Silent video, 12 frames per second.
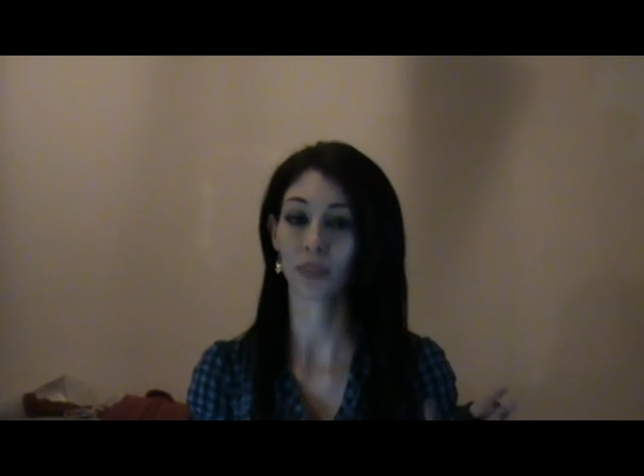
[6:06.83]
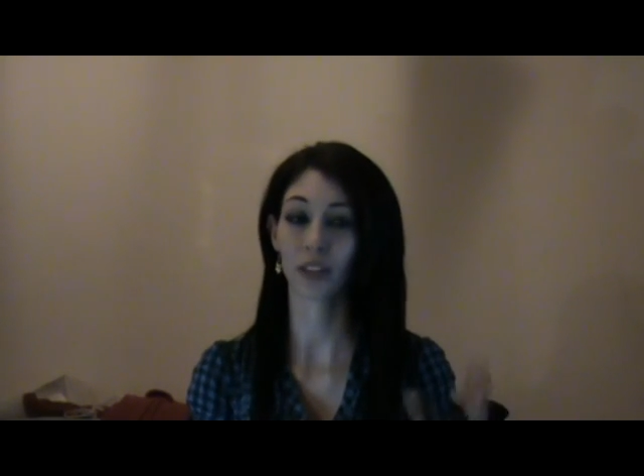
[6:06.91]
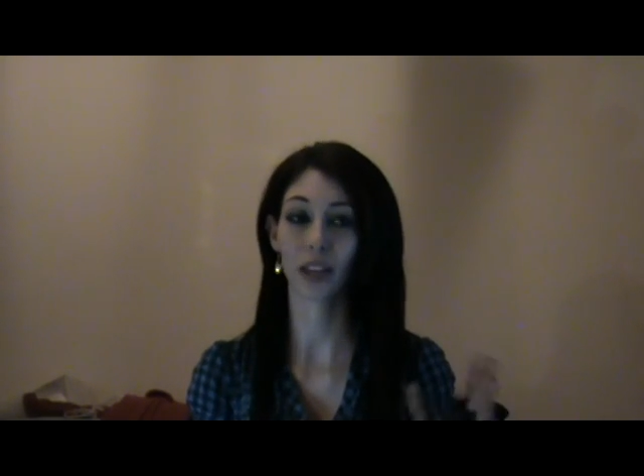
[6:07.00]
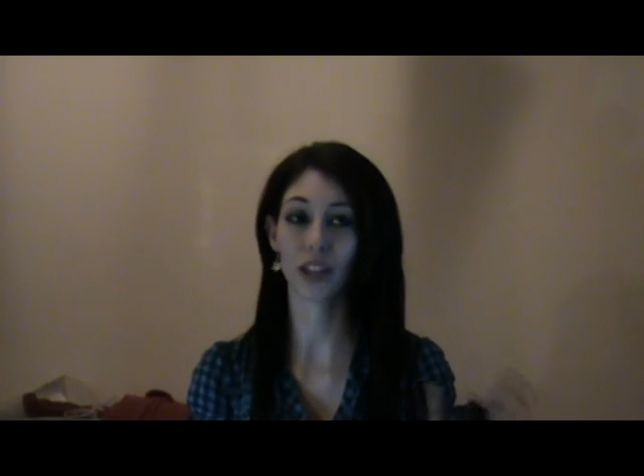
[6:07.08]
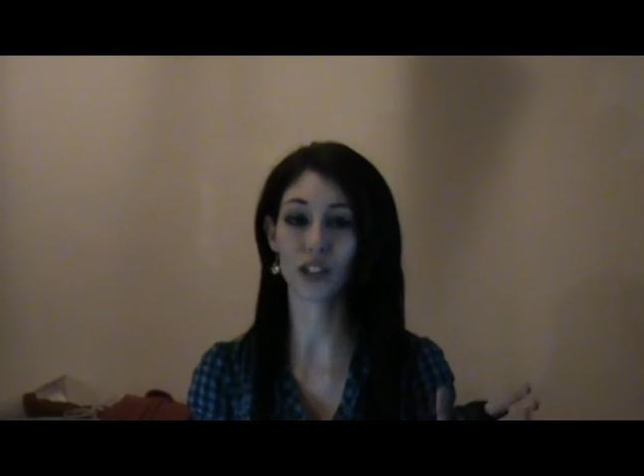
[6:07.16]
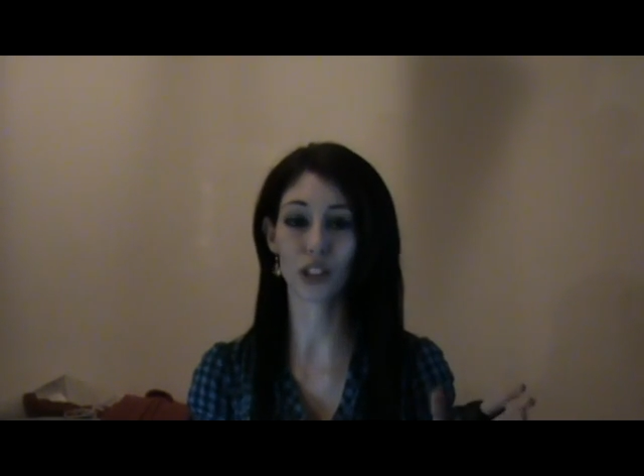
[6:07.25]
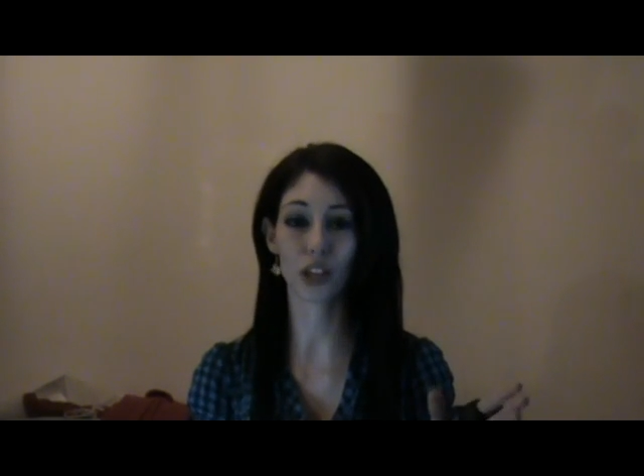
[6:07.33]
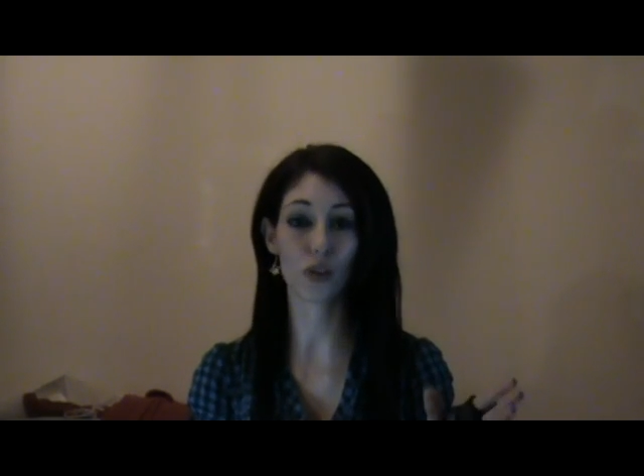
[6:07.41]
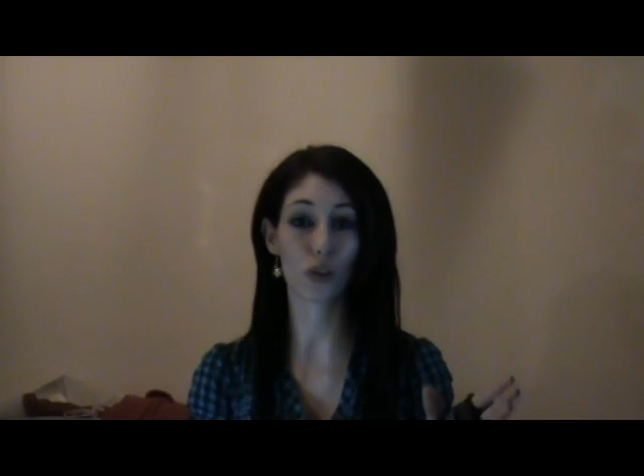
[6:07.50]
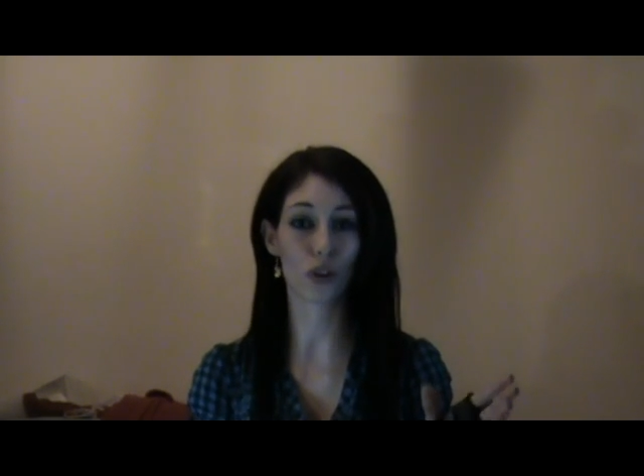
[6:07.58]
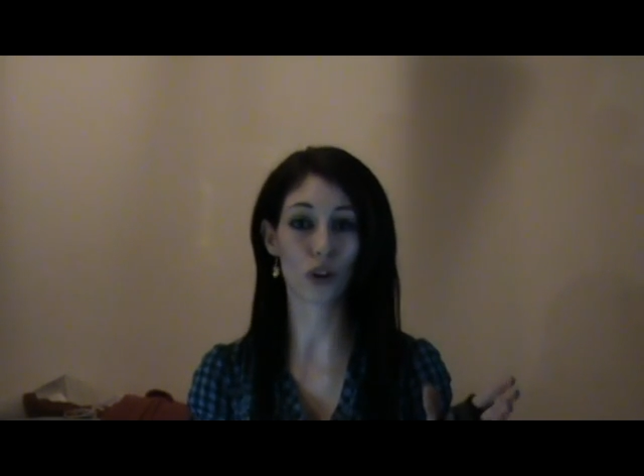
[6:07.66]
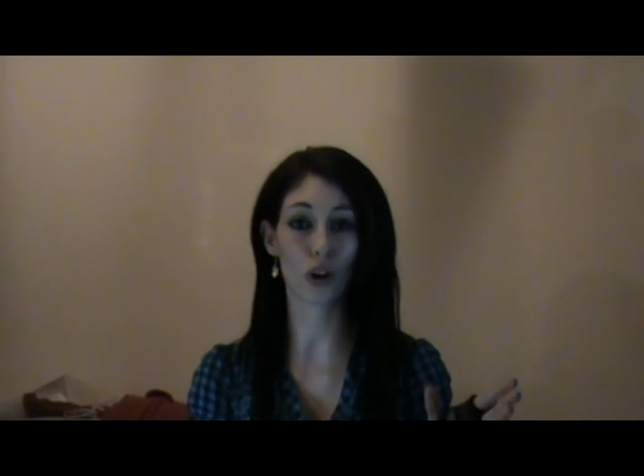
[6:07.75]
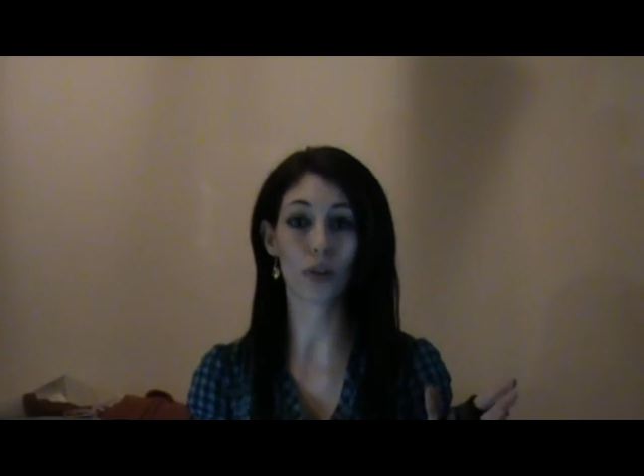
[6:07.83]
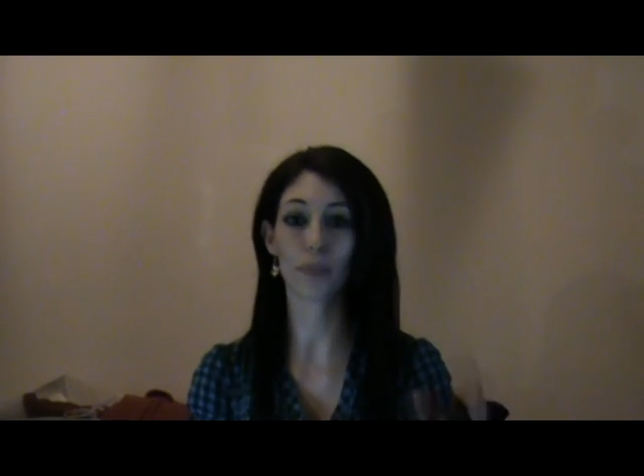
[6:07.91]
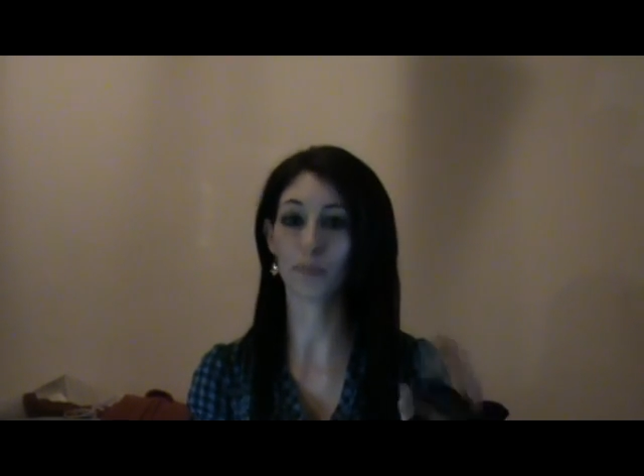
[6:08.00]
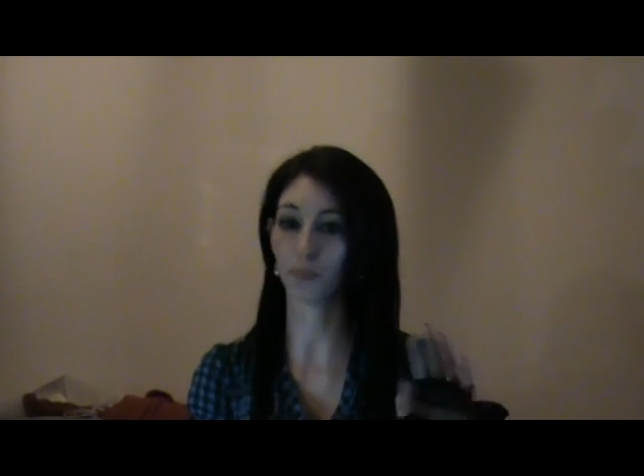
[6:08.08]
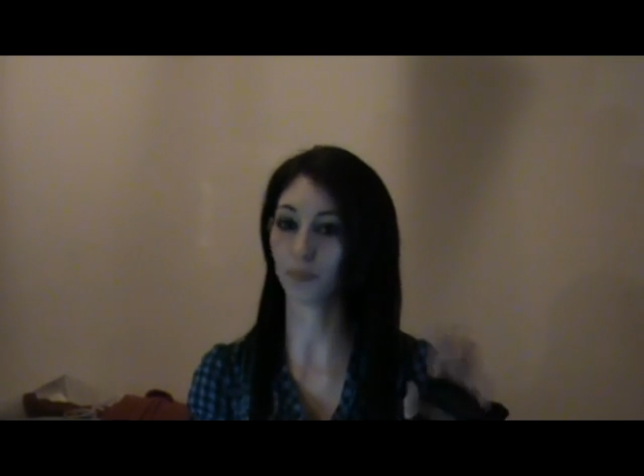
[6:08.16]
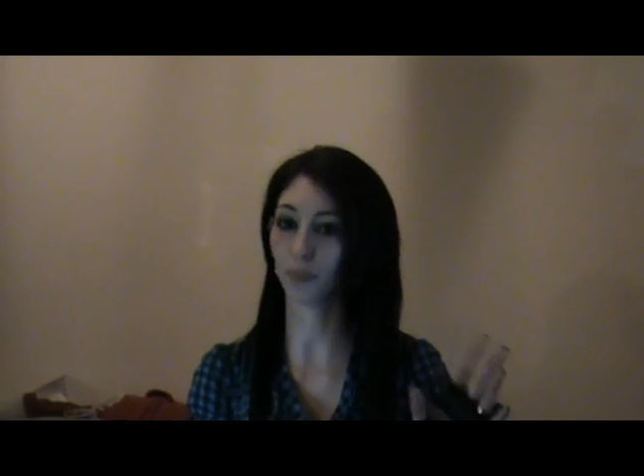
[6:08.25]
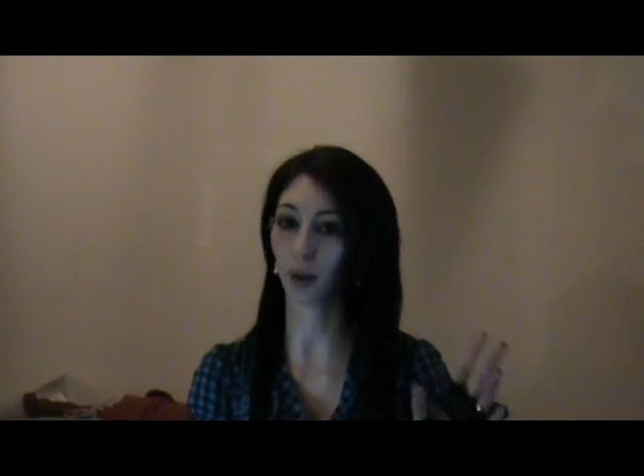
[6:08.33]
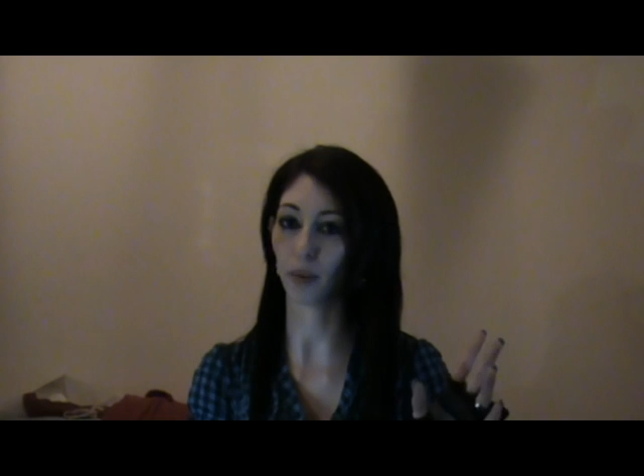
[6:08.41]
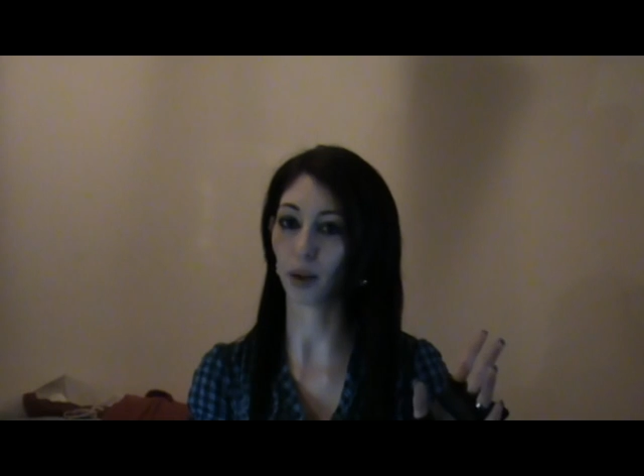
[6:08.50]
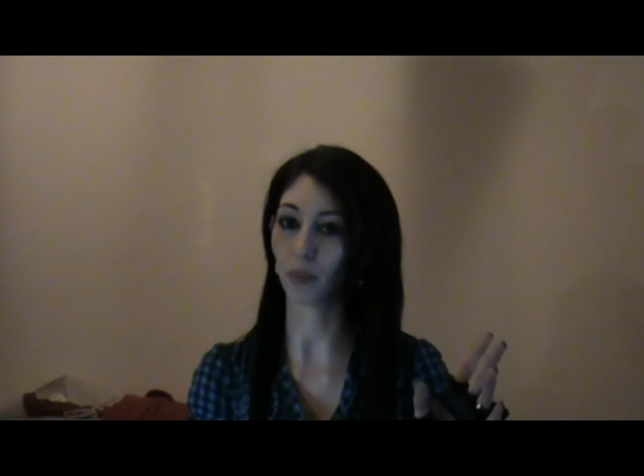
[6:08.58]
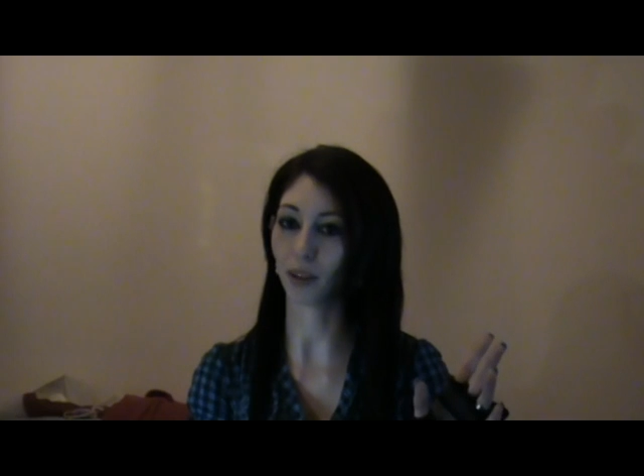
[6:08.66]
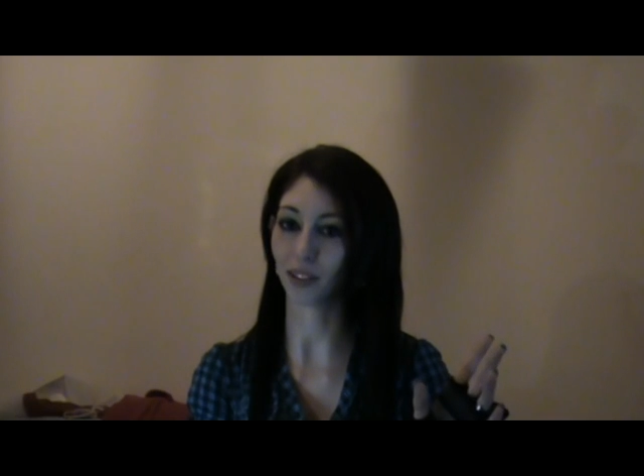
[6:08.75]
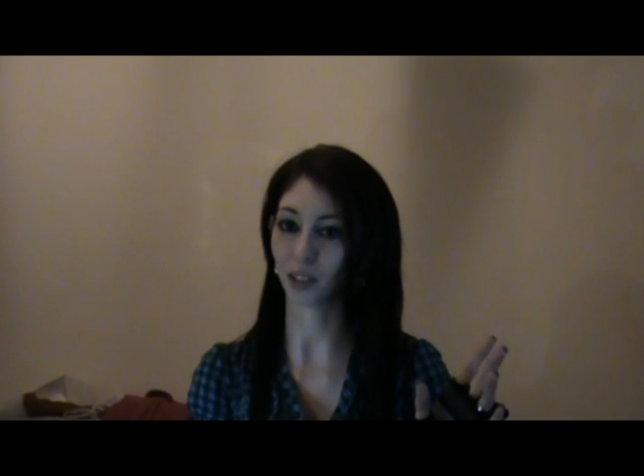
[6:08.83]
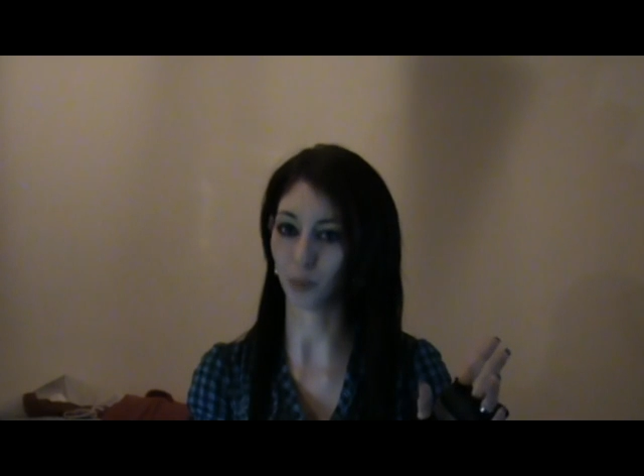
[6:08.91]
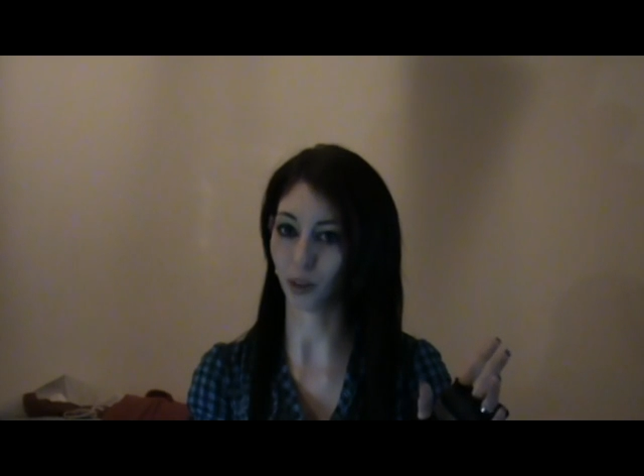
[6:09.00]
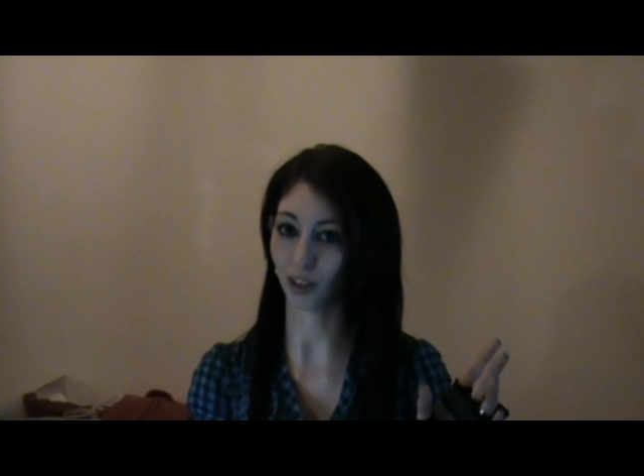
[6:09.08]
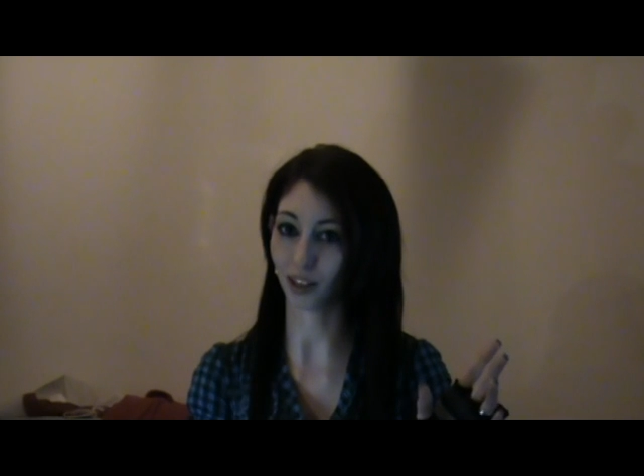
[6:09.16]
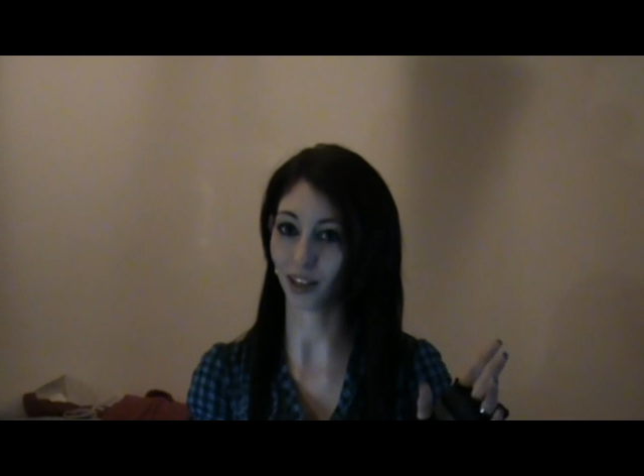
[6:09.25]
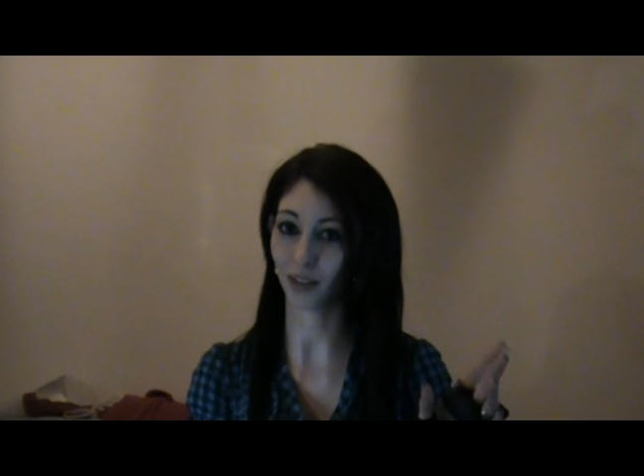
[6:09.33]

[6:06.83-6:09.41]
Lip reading: Engineer or not, bye bye pesky birdie.